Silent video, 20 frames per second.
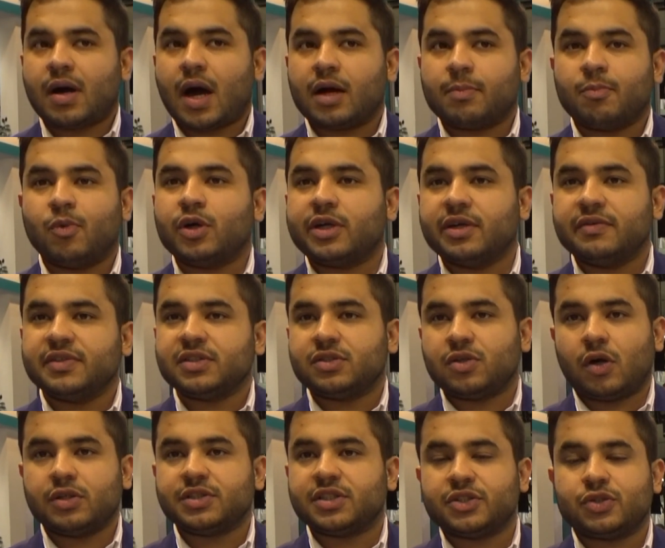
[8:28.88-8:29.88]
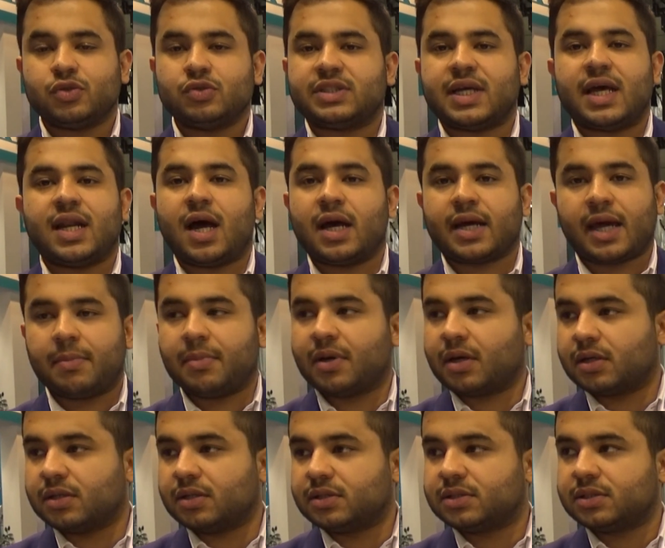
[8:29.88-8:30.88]
Our motive is not just to sell our
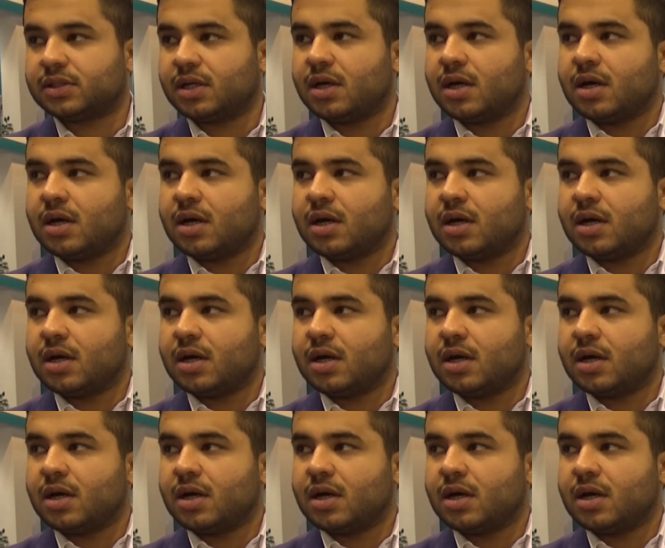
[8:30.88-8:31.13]
chemicals.